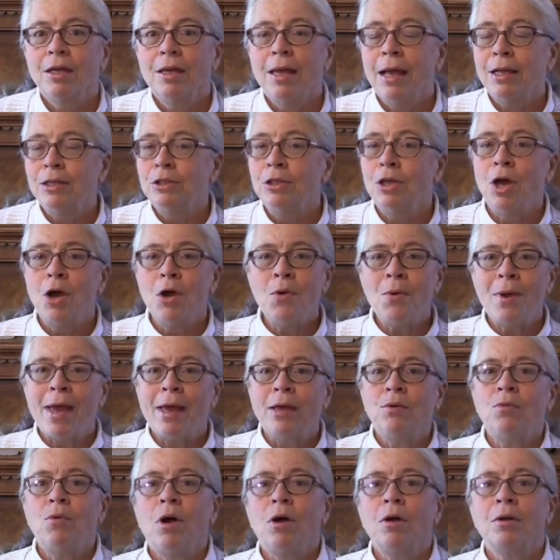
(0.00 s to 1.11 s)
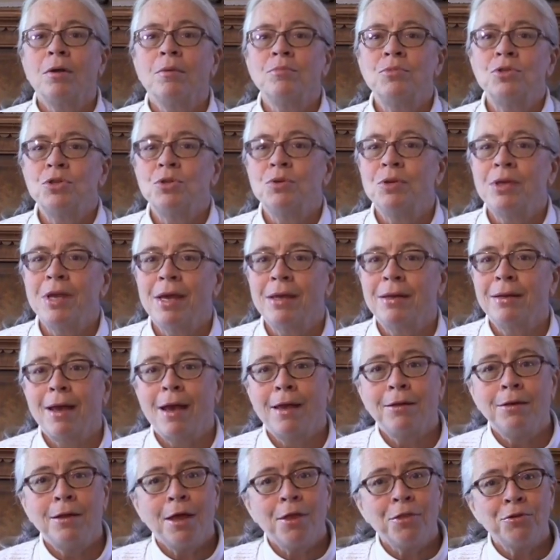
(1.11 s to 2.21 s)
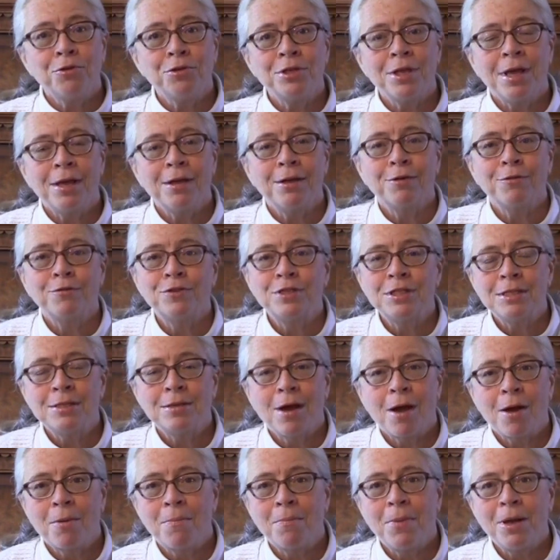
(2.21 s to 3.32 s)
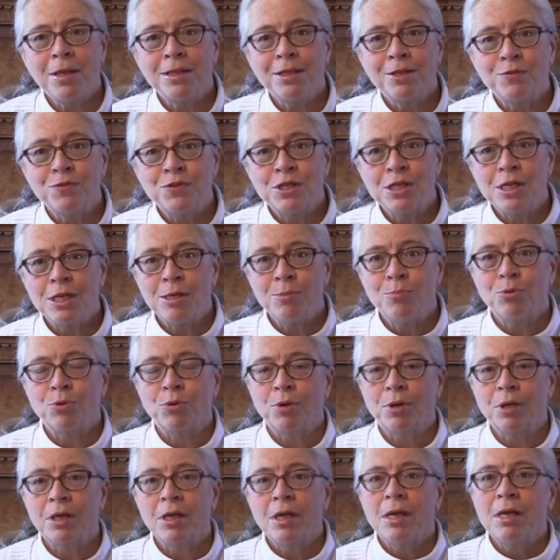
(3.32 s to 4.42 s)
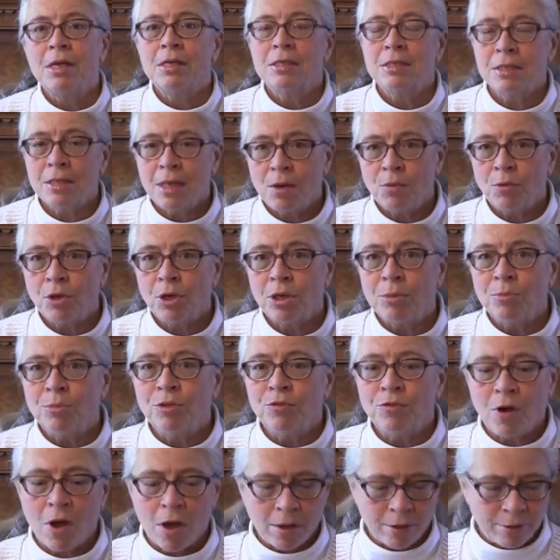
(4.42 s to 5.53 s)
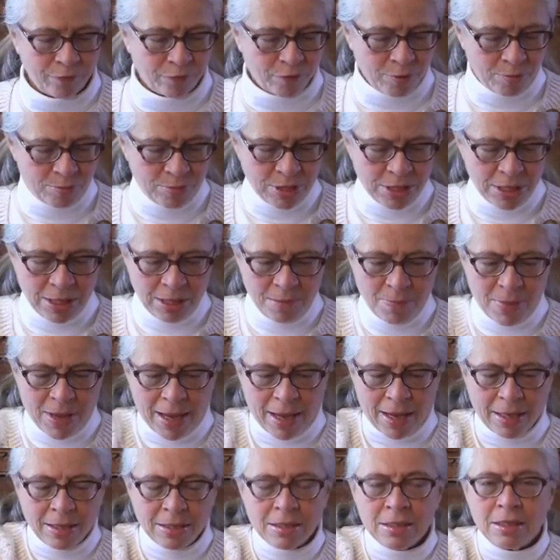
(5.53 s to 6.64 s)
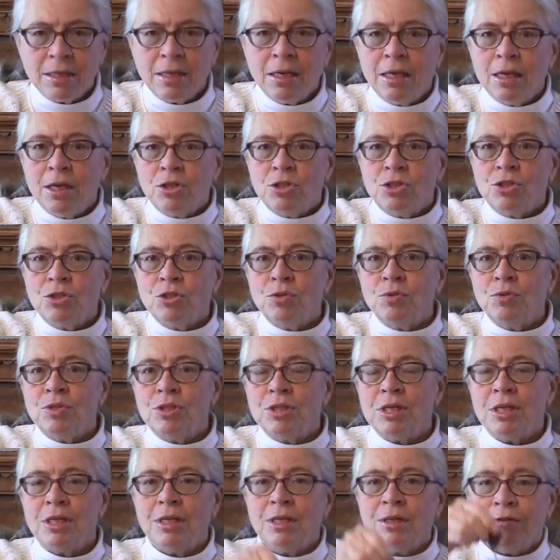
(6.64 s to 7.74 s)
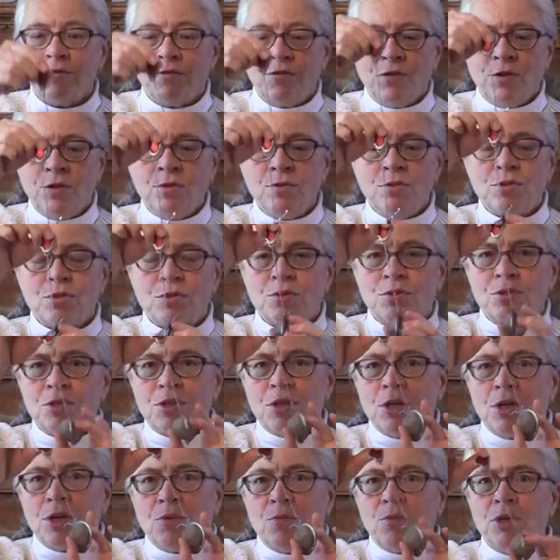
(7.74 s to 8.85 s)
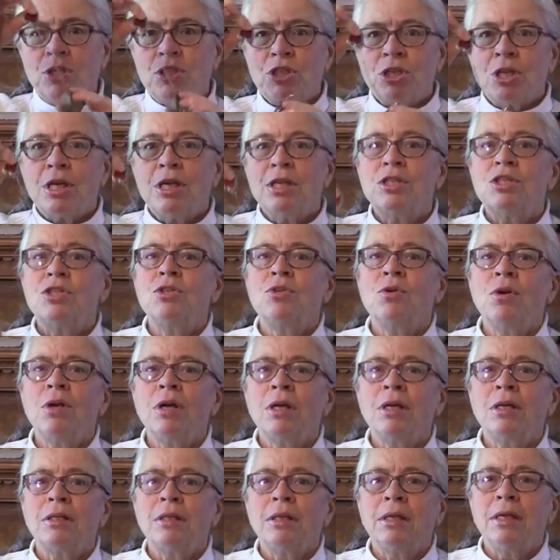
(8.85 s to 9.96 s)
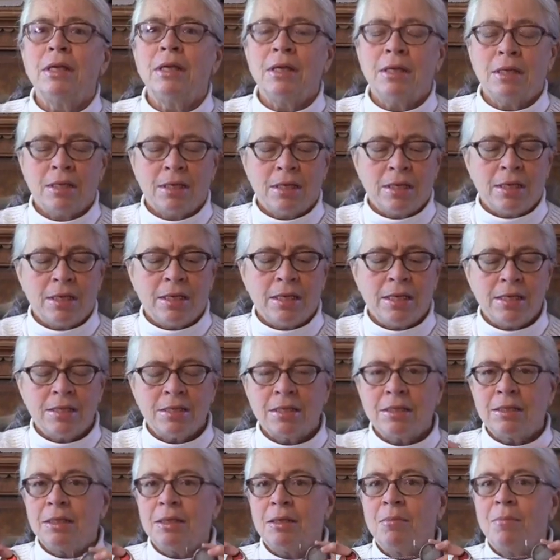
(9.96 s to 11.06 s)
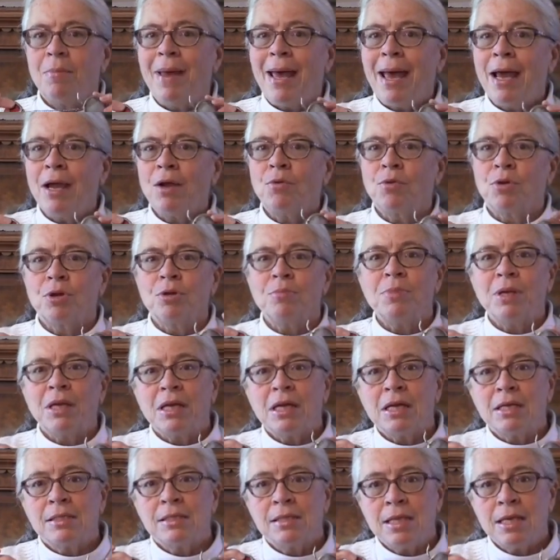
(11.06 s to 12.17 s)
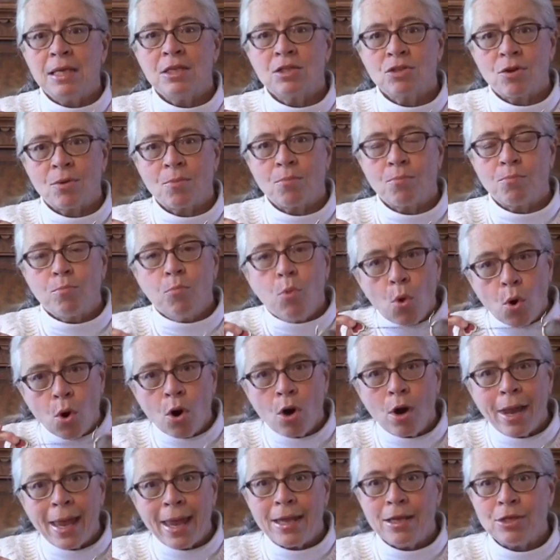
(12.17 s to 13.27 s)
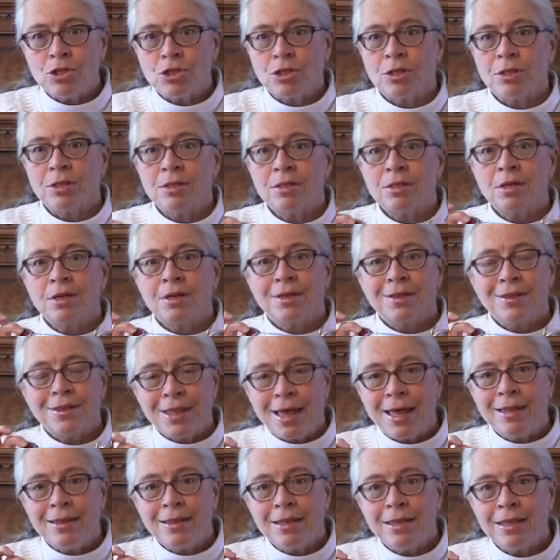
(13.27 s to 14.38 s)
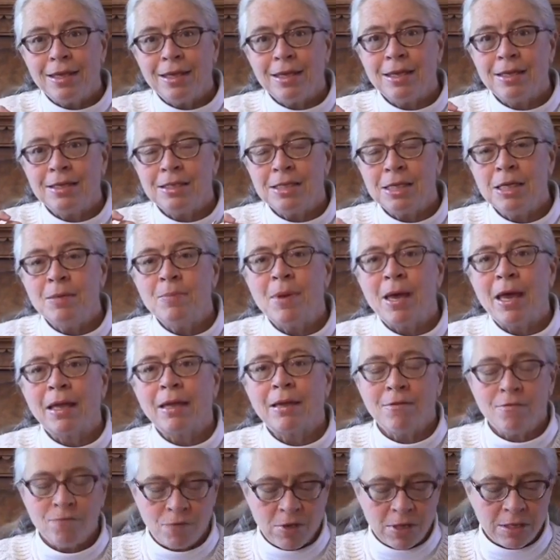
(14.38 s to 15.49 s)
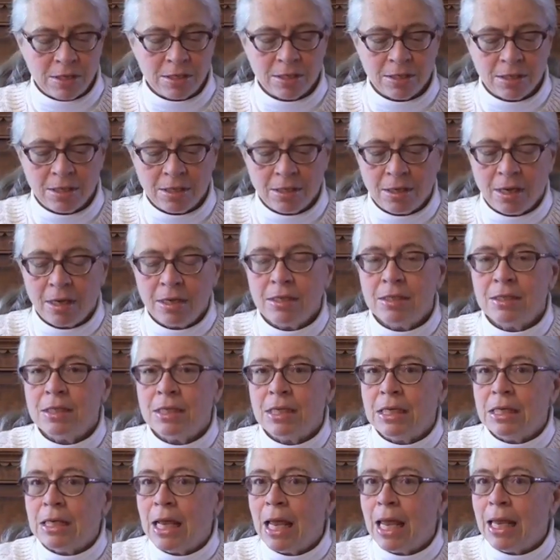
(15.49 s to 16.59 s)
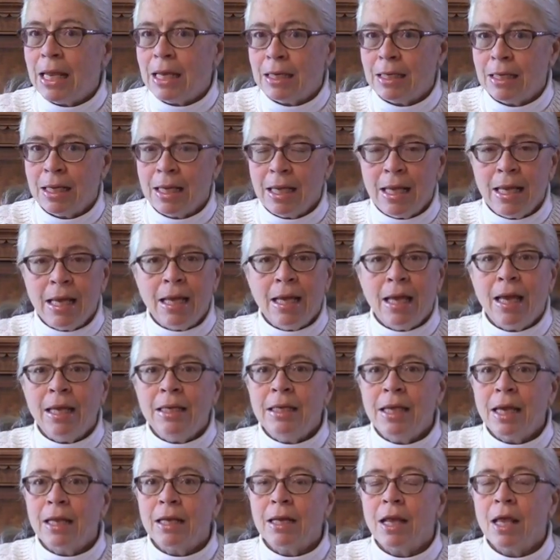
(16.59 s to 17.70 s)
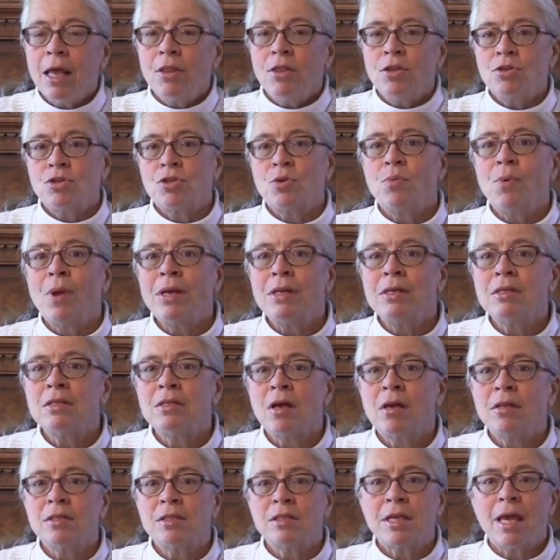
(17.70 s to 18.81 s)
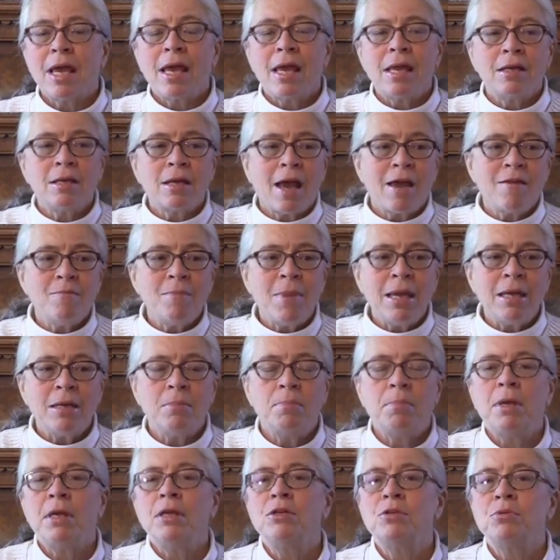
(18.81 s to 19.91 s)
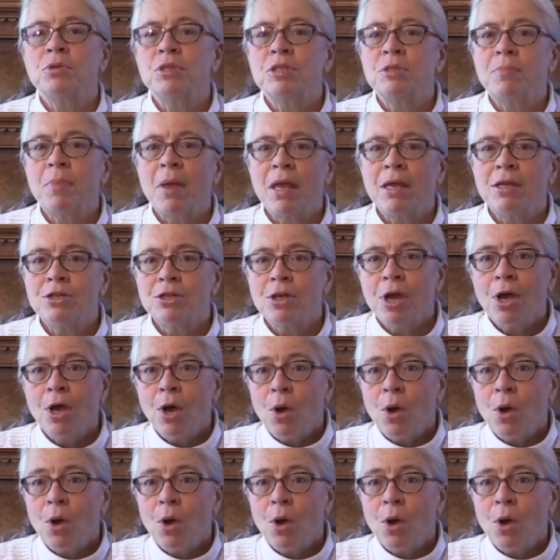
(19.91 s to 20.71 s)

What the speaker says: Hello and welcome to yet another day of our month of tea brewing. Today we're going to move on from tea bags to tea infusers, which historically is a little backward because these are more ancient than the tea bag invented in 1908. And yet there's a renaissance, and I made a Pinterest page